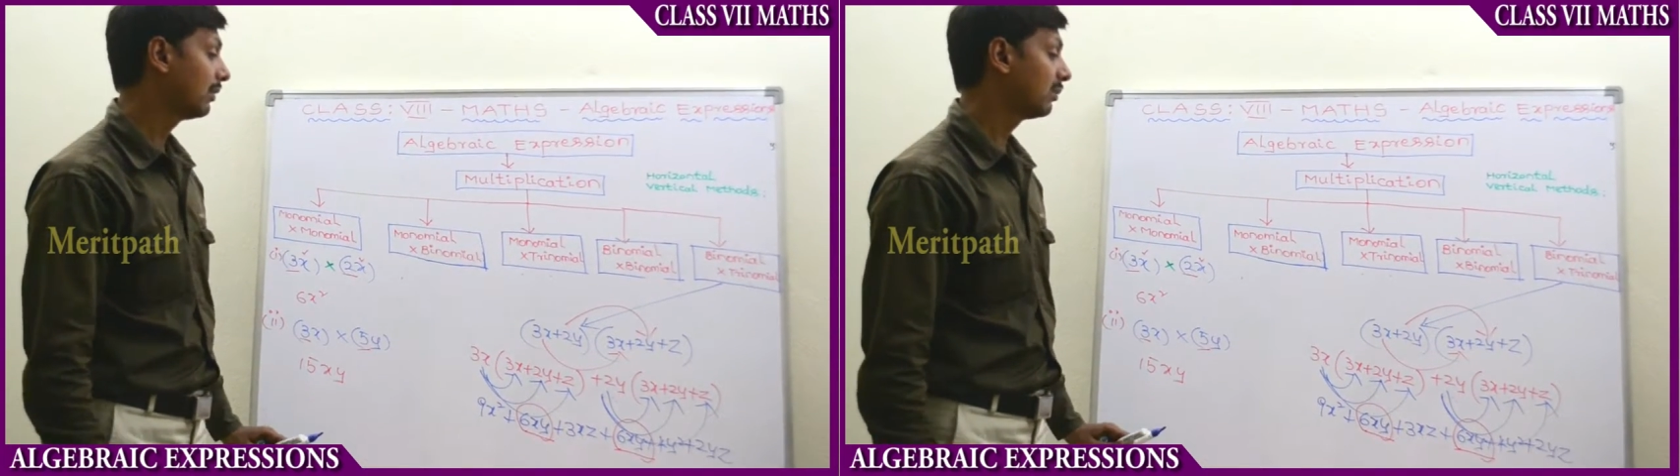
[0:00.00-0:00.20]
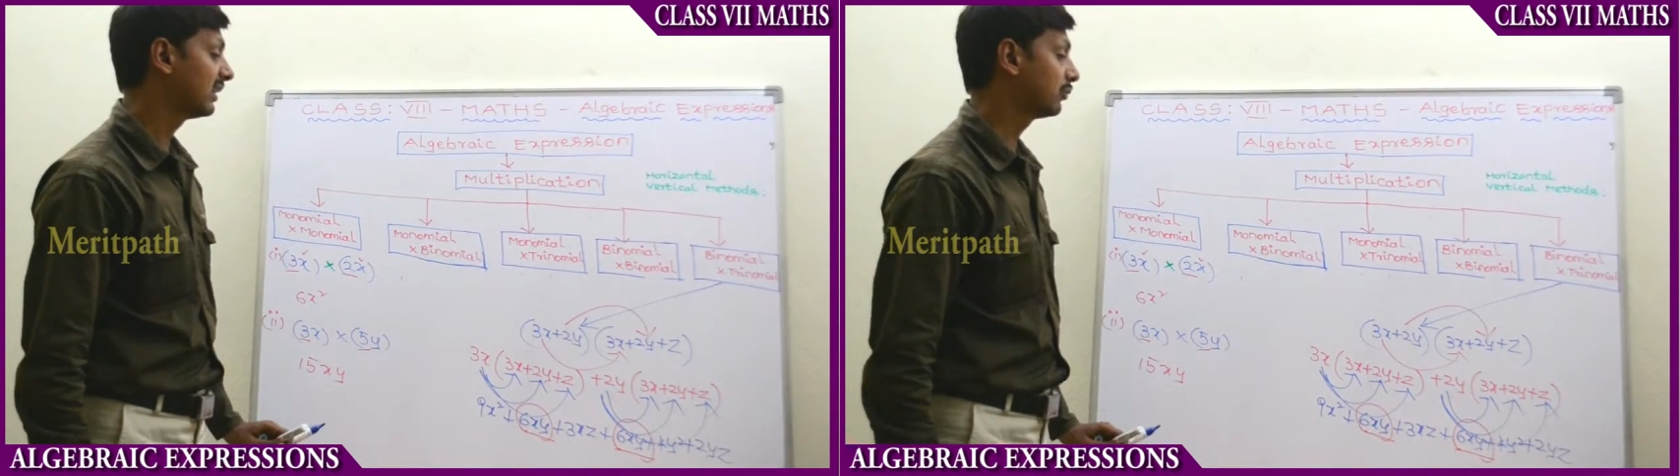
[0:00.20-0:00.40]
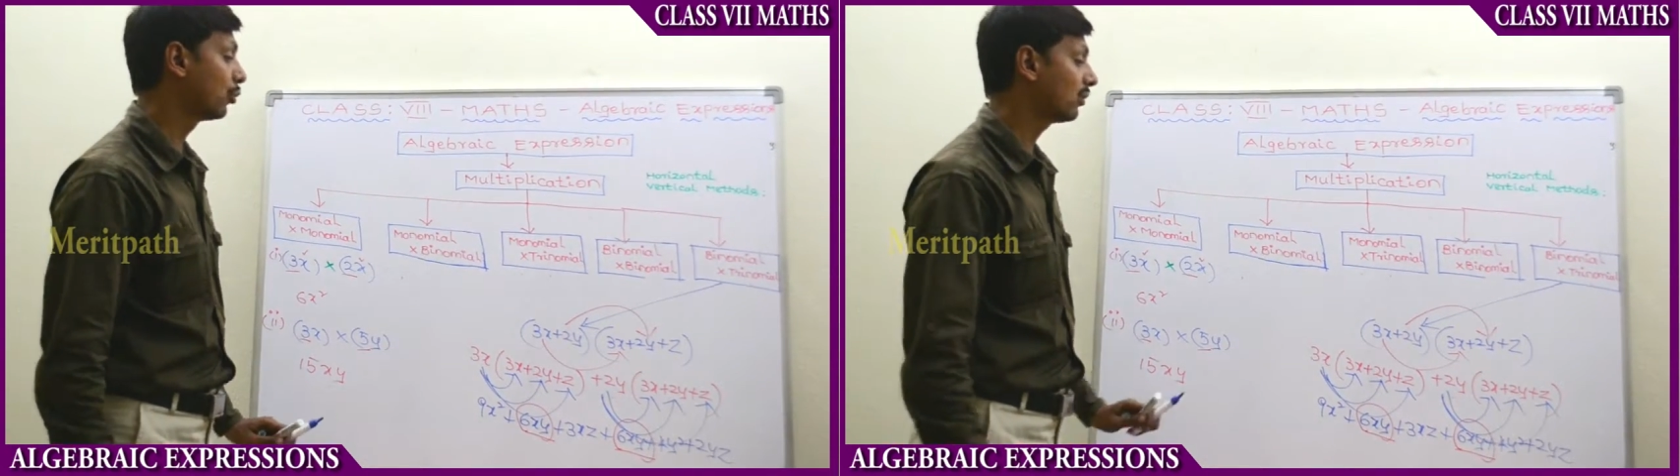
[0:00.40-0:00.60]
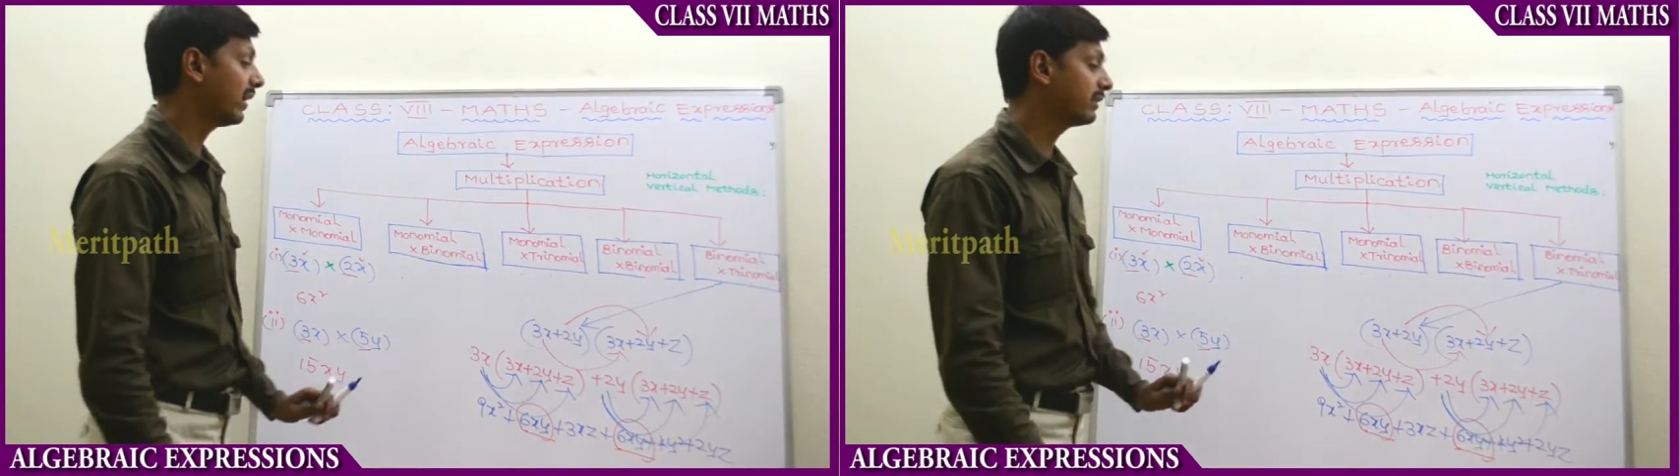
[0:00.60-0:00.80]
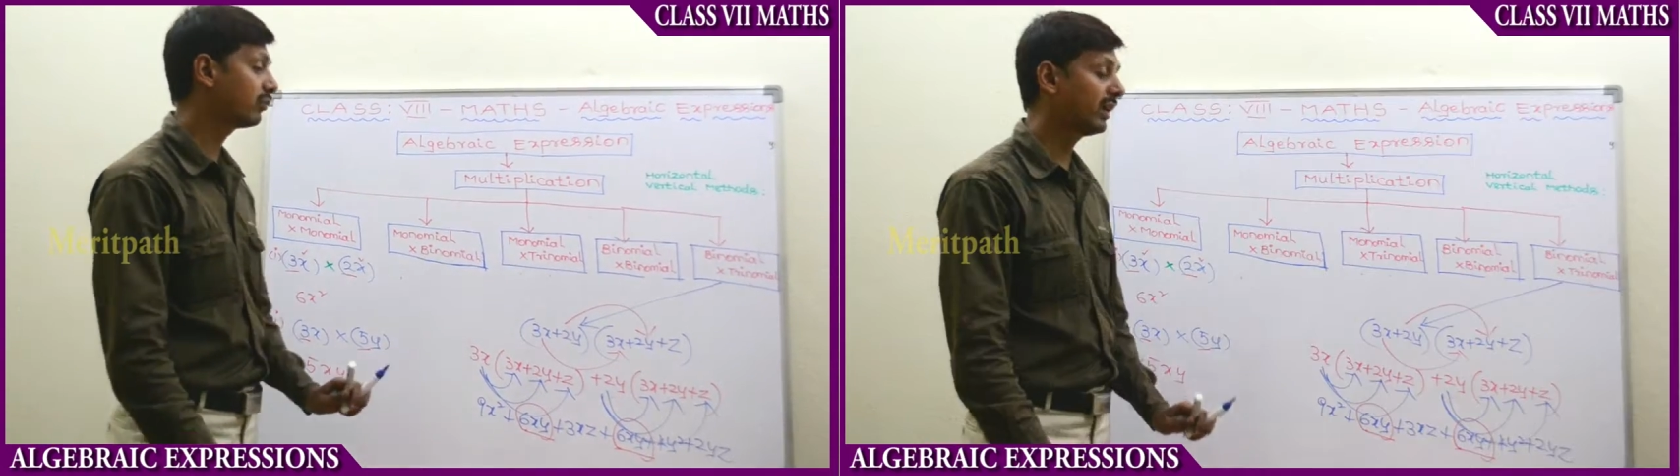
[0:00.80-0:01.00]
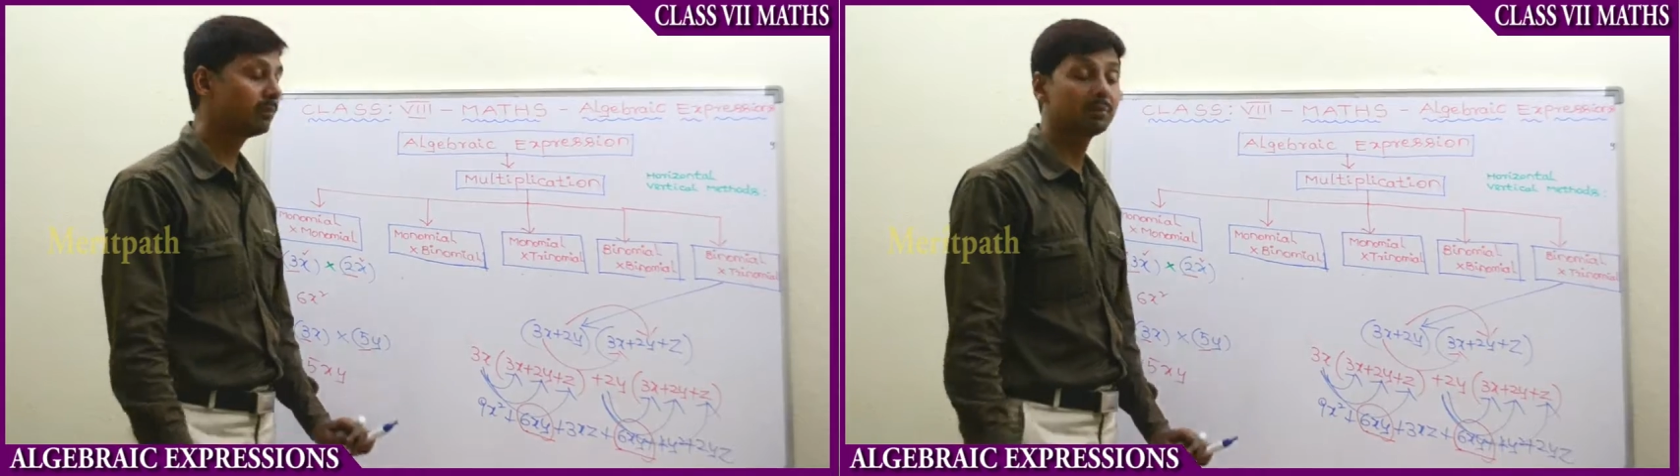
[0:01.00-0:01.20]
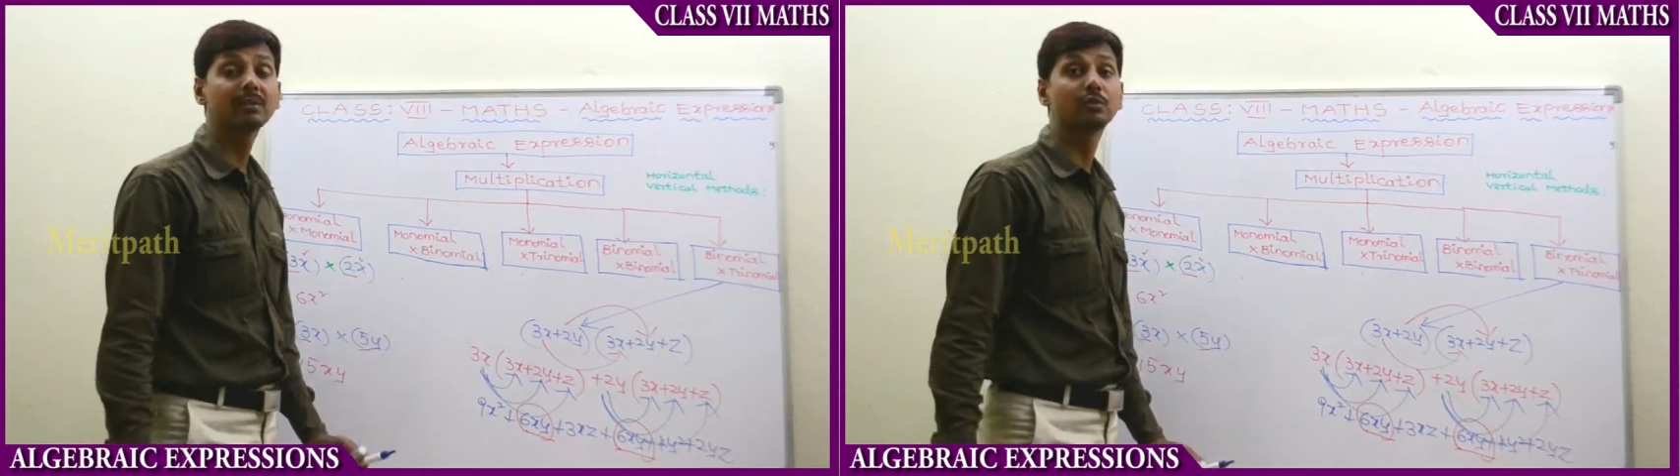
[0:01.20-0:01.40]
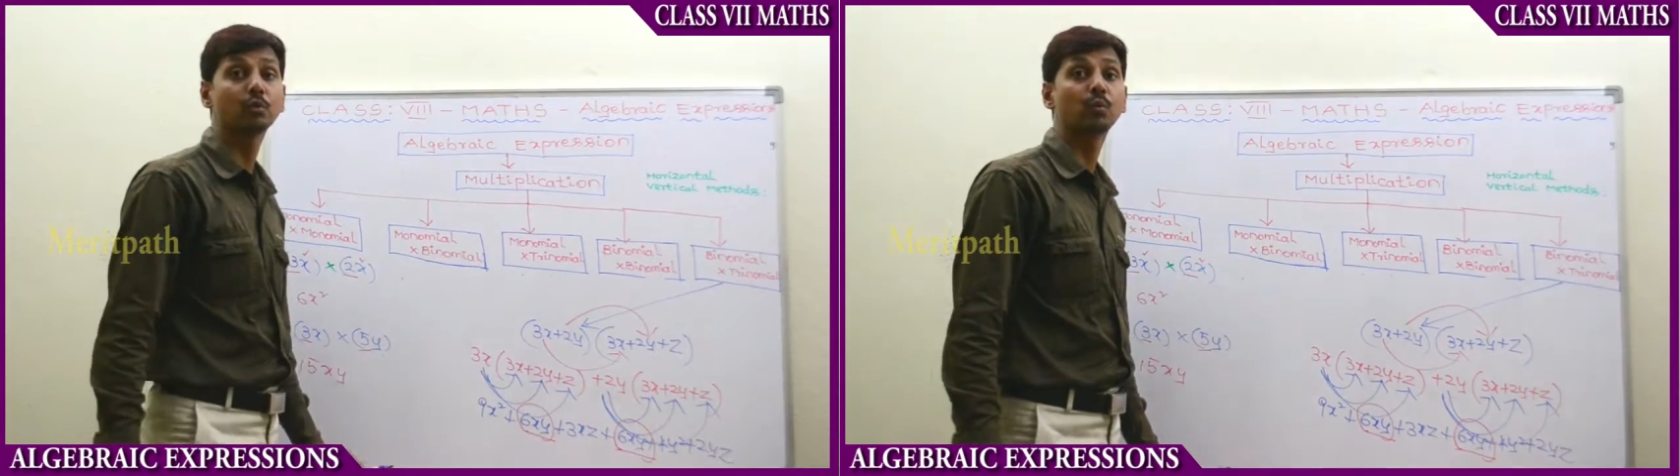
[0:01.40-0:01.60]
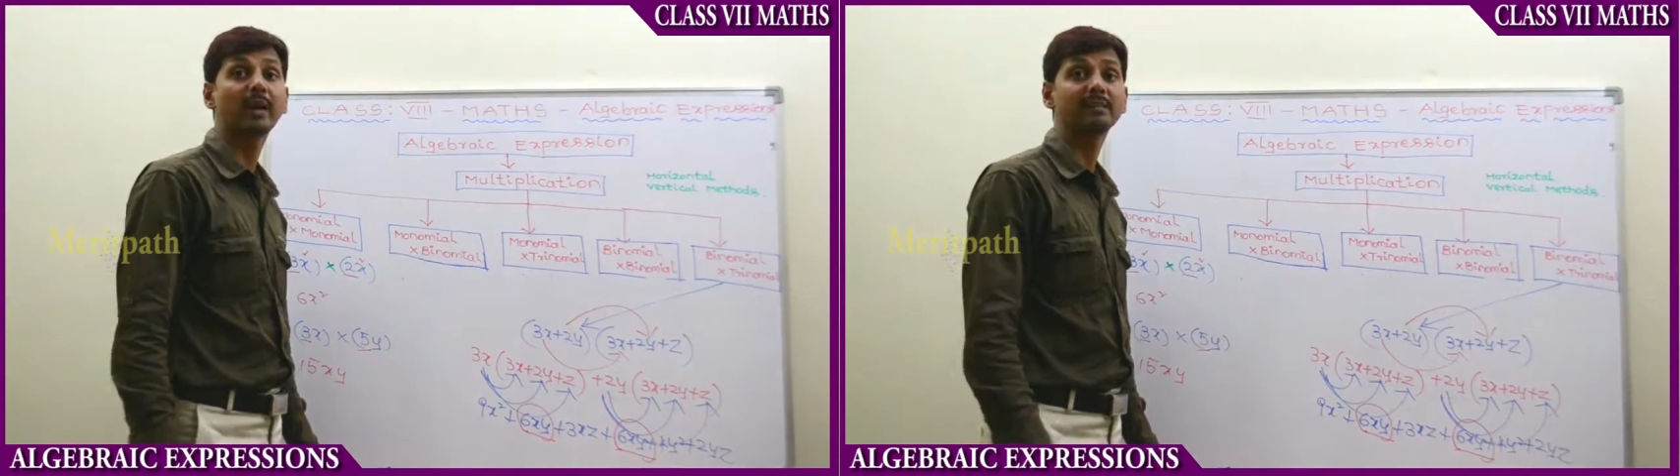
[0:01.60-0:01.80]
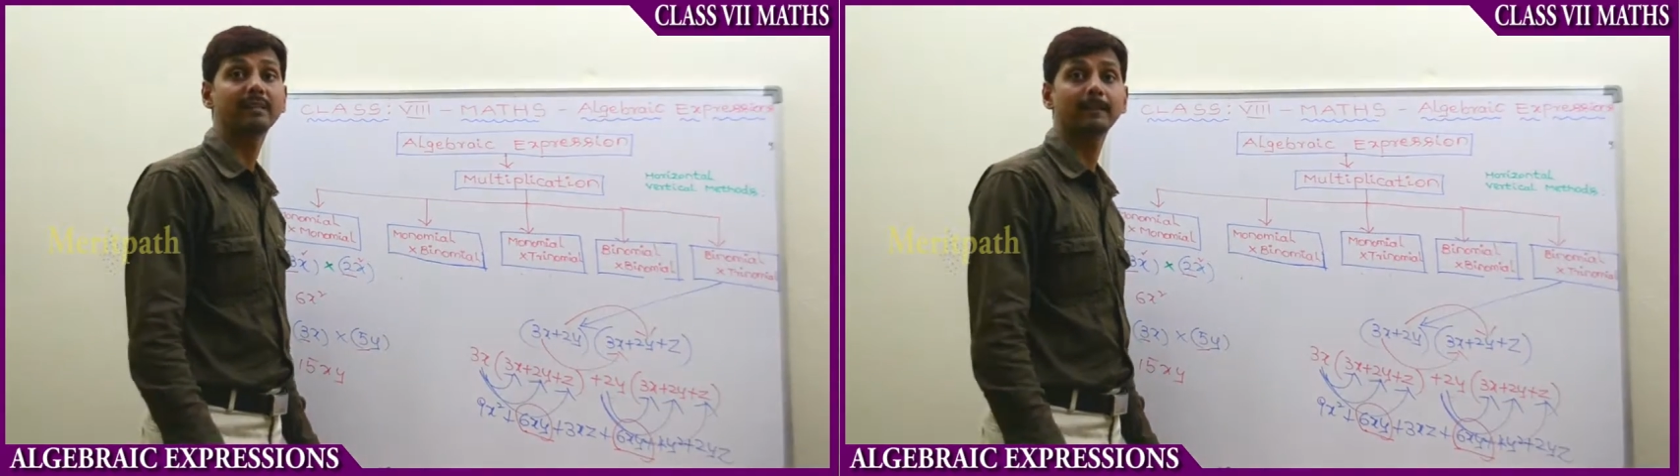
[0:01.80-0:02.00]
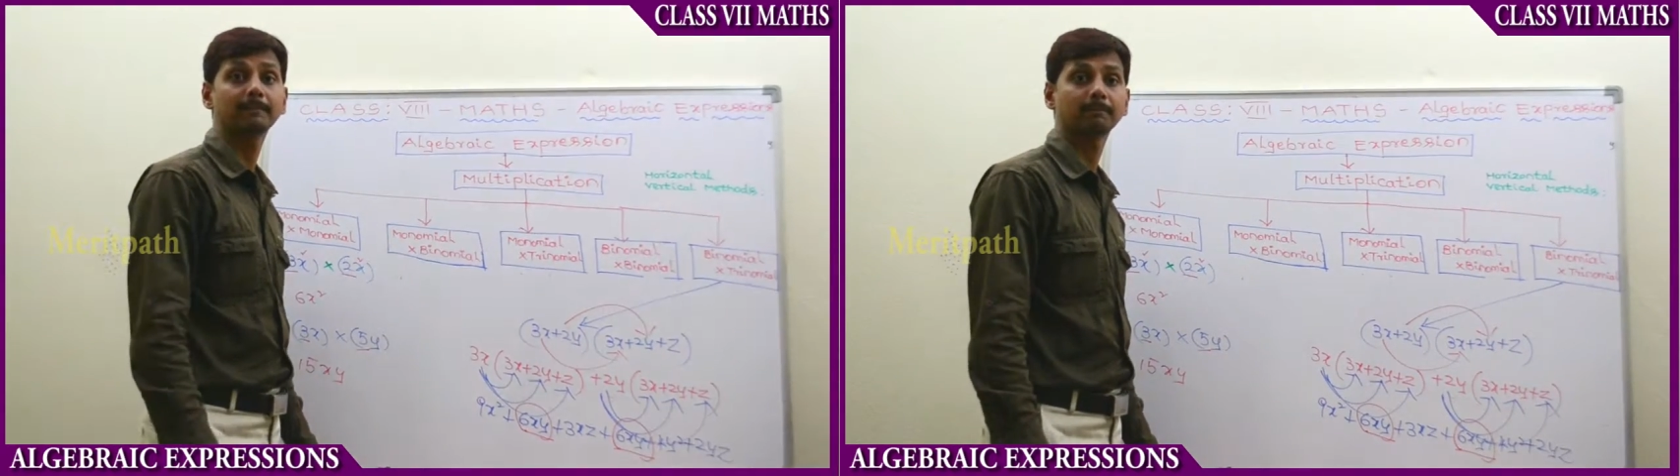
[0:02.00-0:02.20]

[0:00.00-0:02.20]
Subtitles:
plus 4y squared plus 2yz.